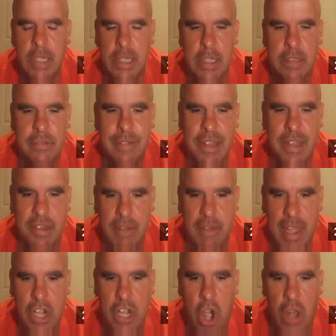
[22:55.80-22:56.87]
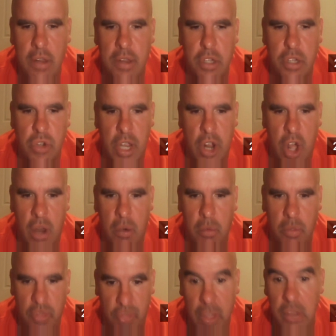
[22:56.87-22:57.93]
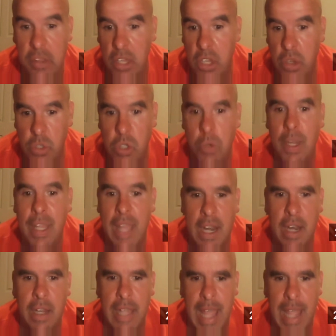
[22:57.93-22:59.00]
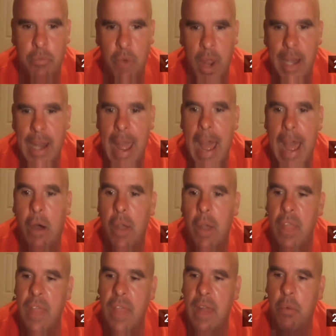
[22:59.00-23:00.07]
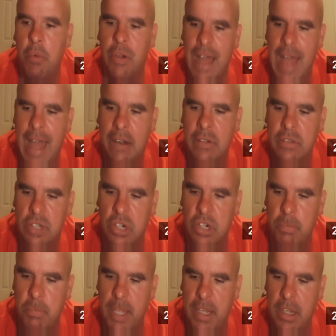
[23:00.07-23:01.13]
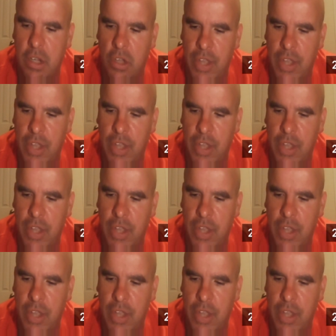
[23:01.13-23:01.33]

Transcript: let's like concentrate on the things that you do to get in a game right now. And then we'll add a little bit on the